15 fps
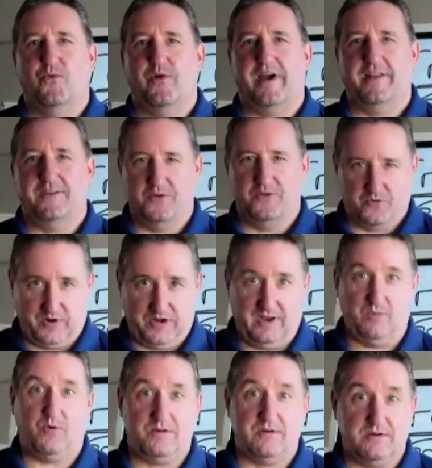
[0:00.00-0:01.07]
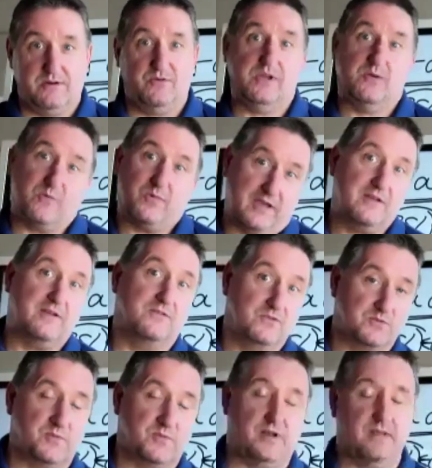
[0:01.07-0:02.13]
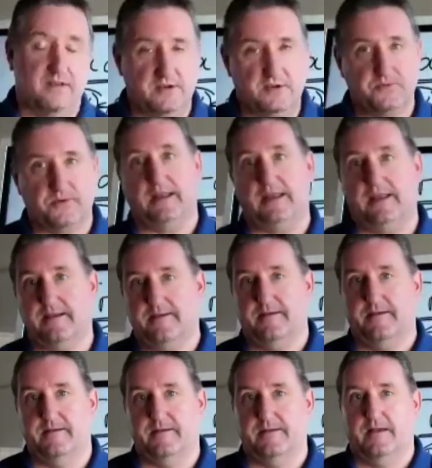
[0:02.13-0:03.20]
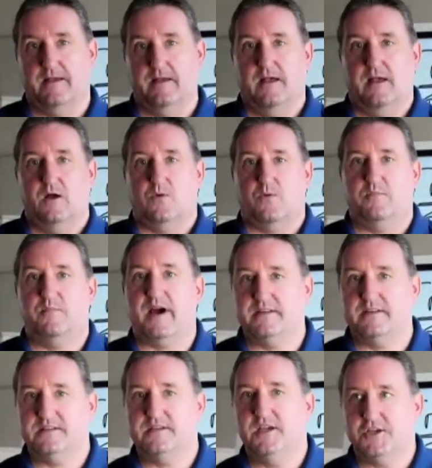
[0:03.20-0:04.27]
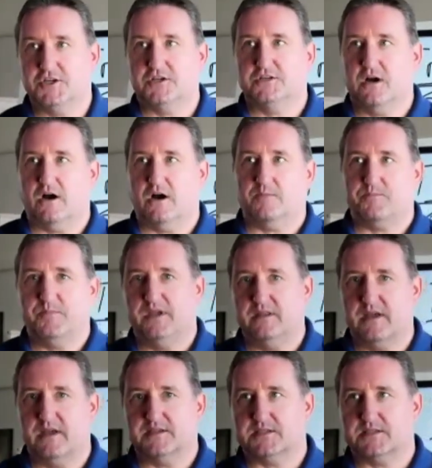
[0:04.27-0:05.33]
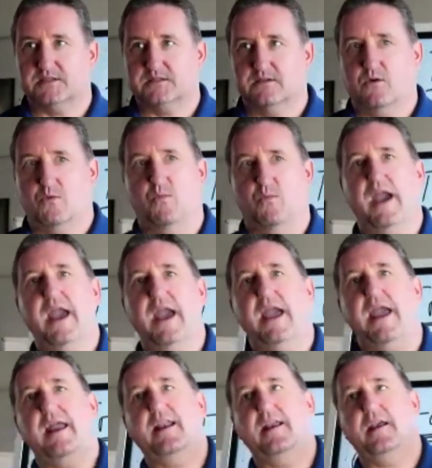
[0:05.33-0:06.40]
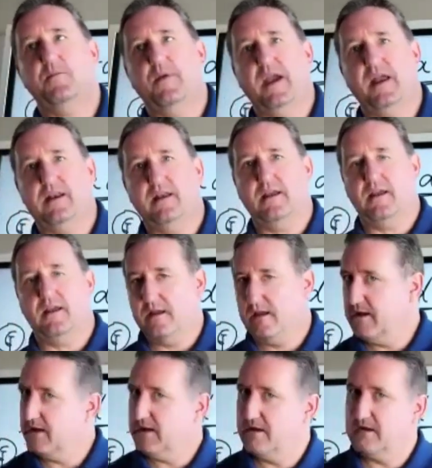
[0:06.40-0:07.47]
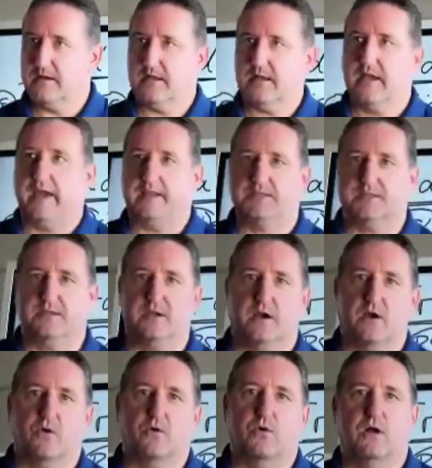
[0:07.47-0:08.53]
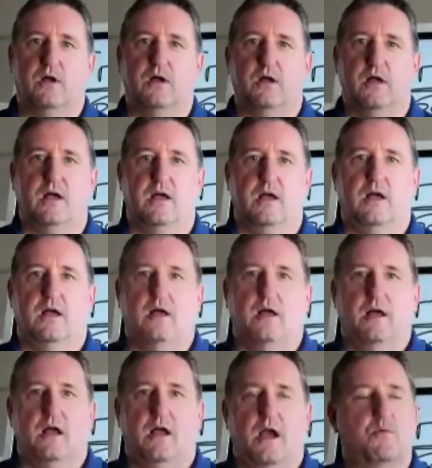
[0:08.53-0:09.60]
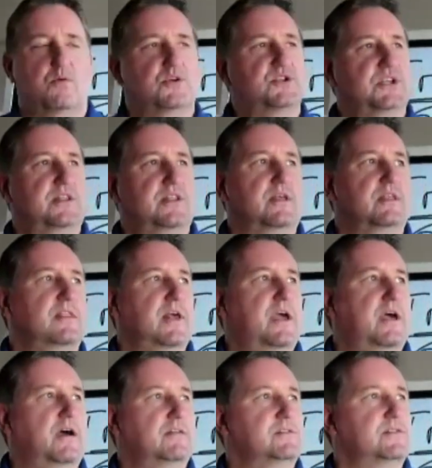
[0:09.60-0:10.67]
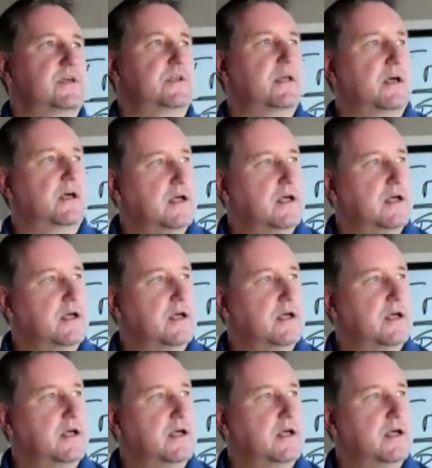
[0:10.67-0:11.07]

And you're really wondering why you lose money in trading? When my teacher taught me this many, many decades ago, I was sitting there and said,